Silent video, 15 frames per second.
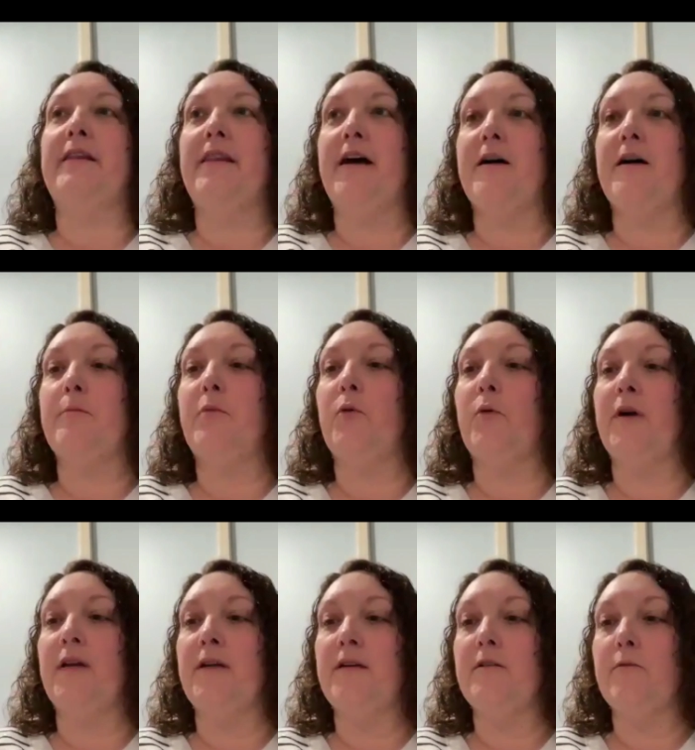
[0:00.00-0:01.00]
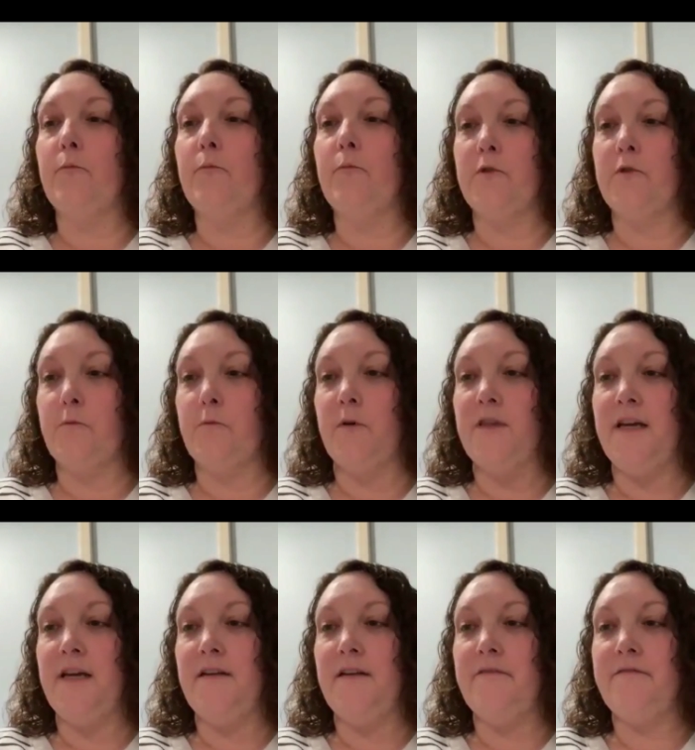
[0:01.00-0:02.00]
at that point was when
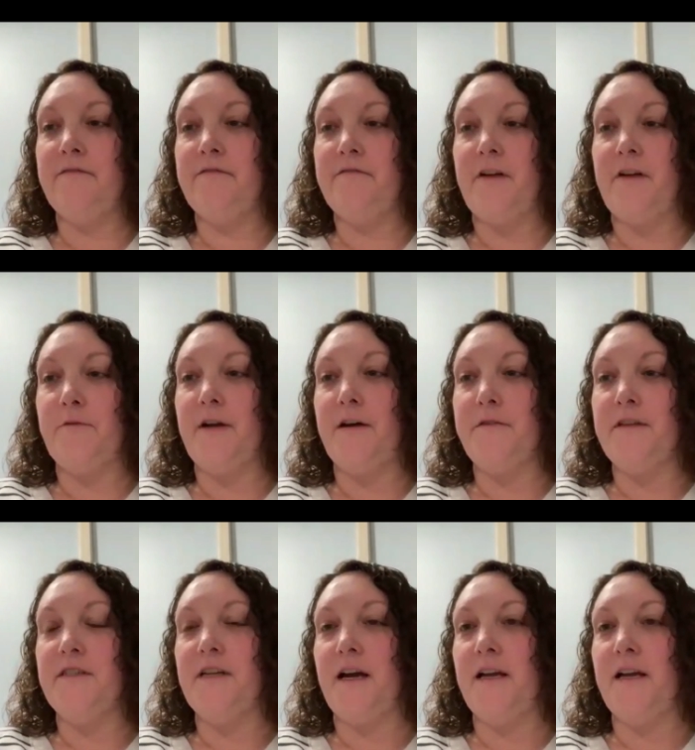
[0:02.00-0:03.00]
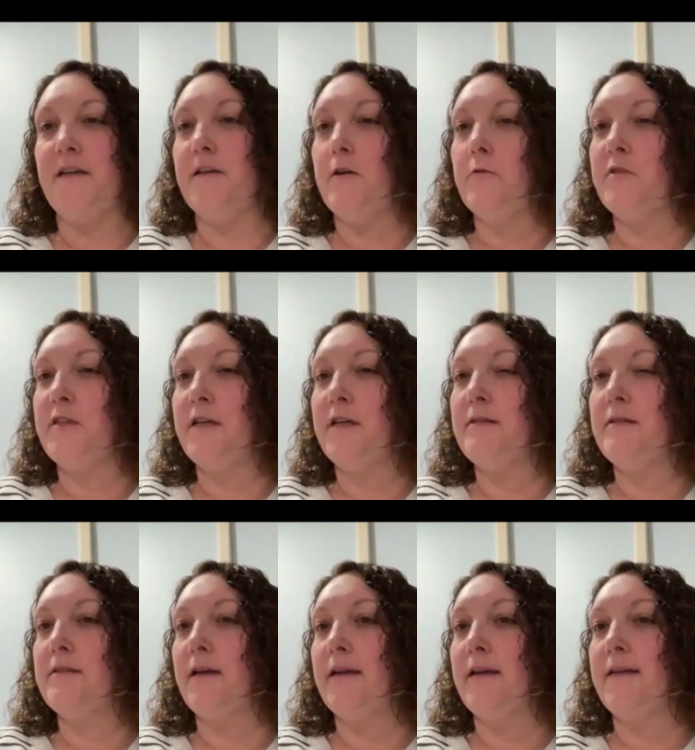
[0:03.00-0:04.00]
they found out the diagnosis.
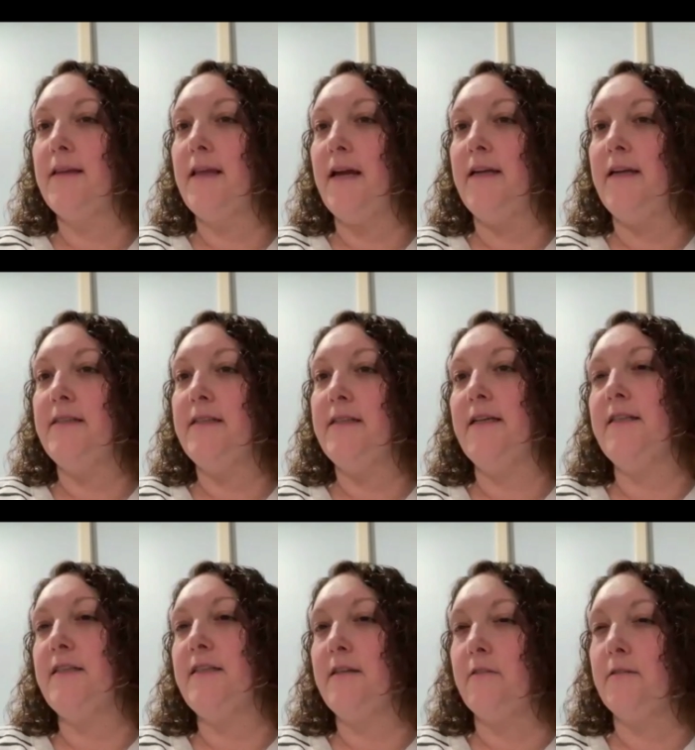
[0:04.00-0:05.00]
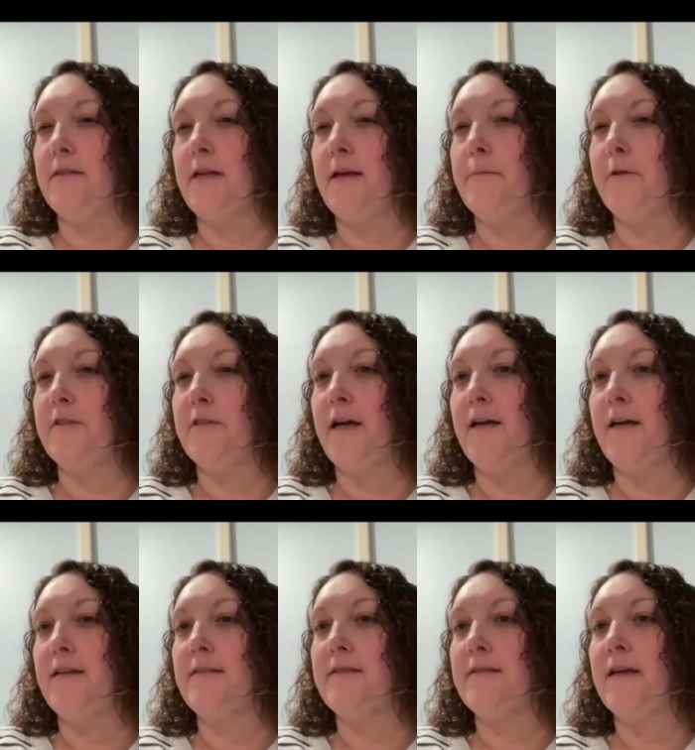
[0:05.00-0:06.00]
Like, they did a tilt table
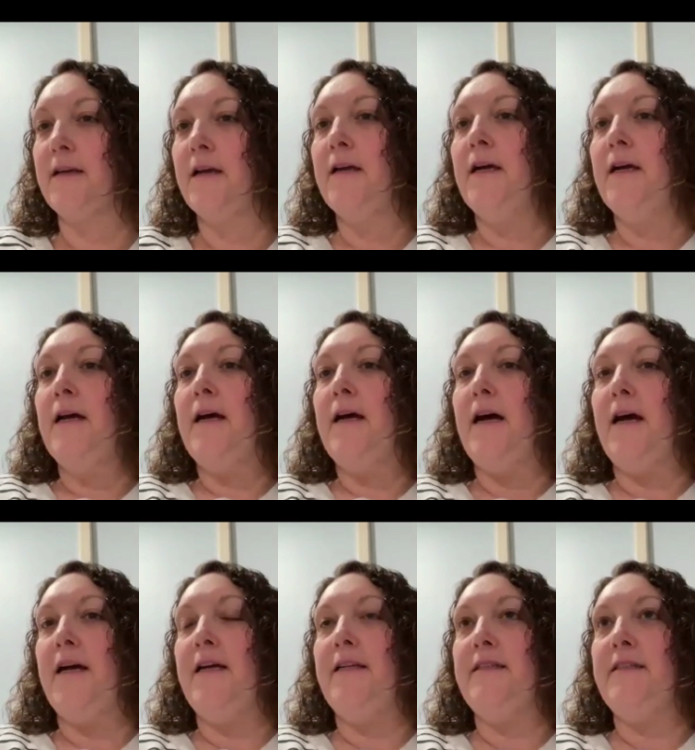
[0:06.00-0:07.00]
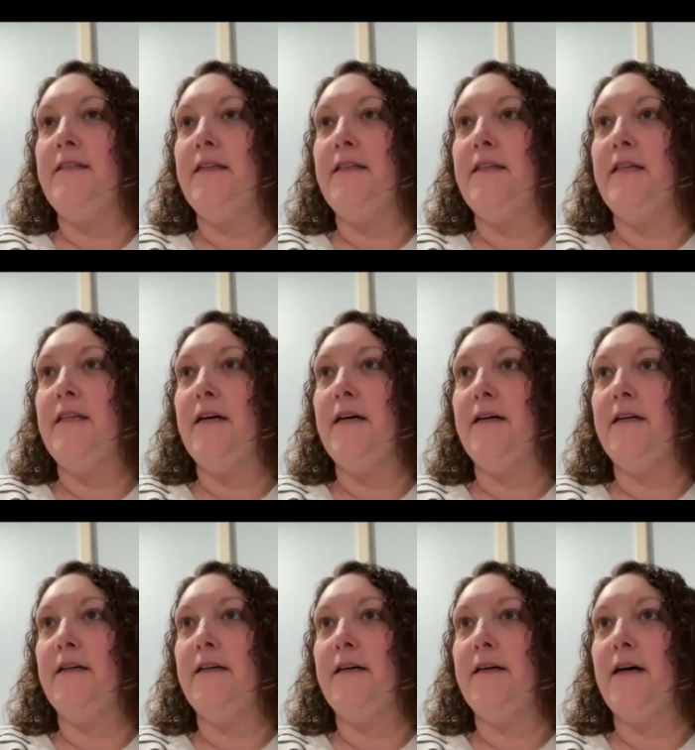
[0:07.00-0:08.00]
test and did
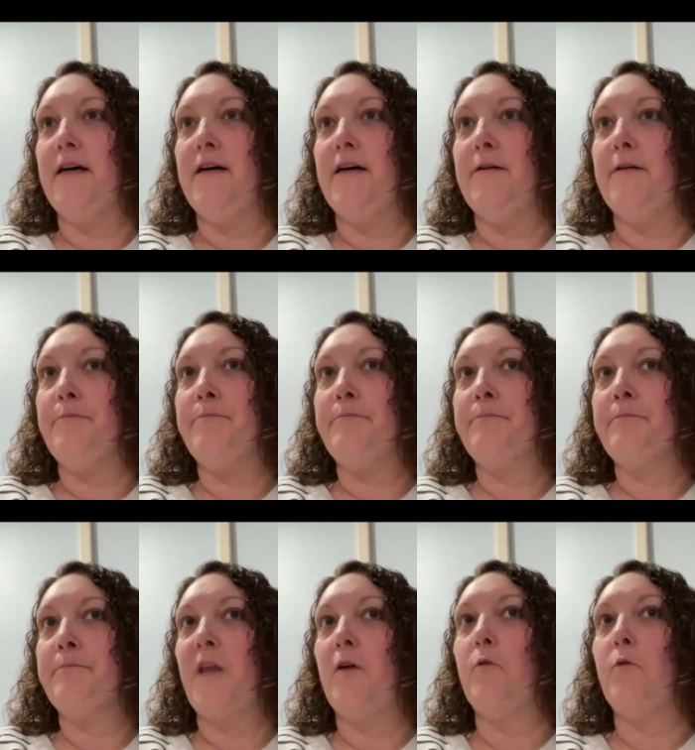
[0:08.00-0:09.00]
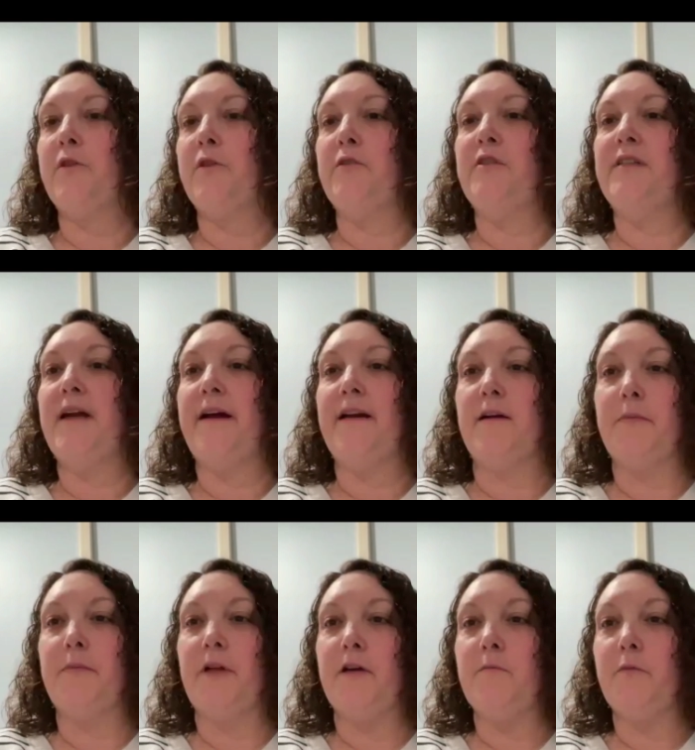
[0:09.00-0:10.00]
the orthostatic
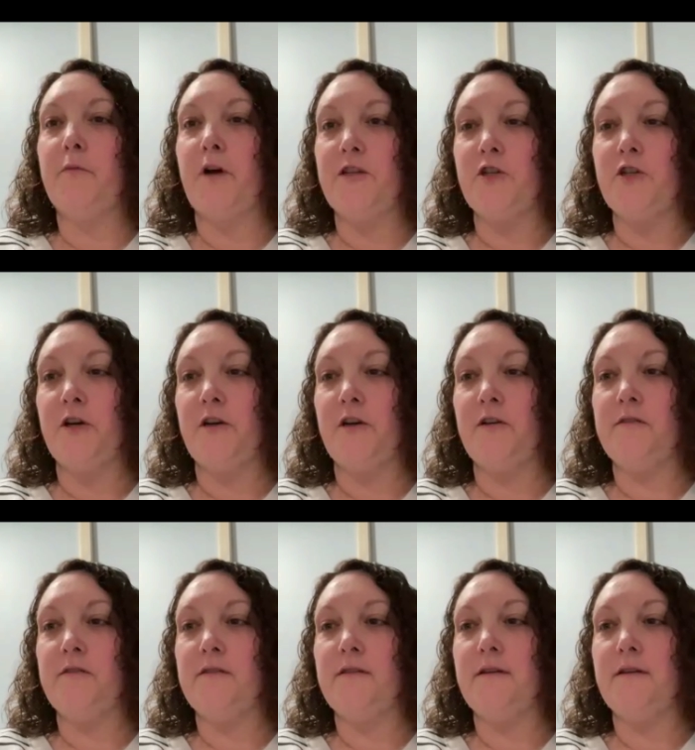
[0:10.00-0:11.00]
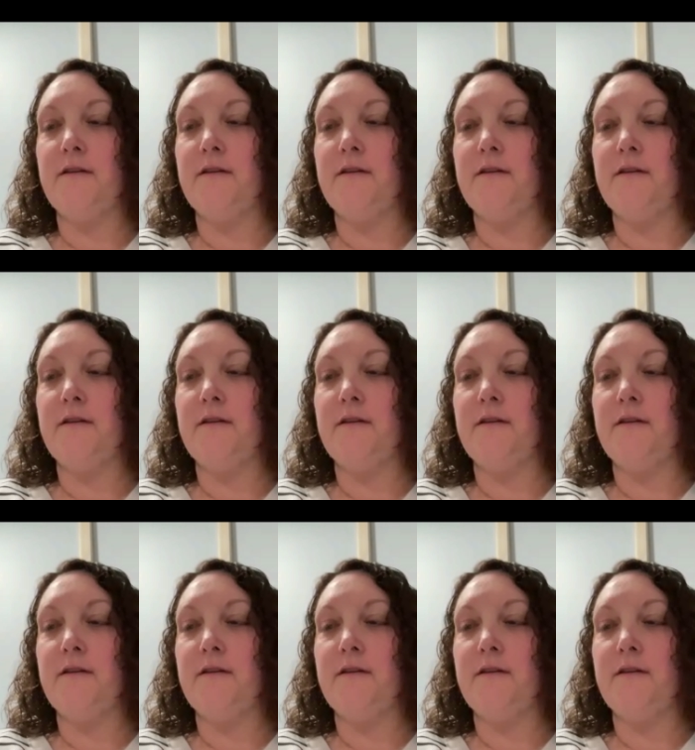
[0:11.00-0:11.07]
blood pressures.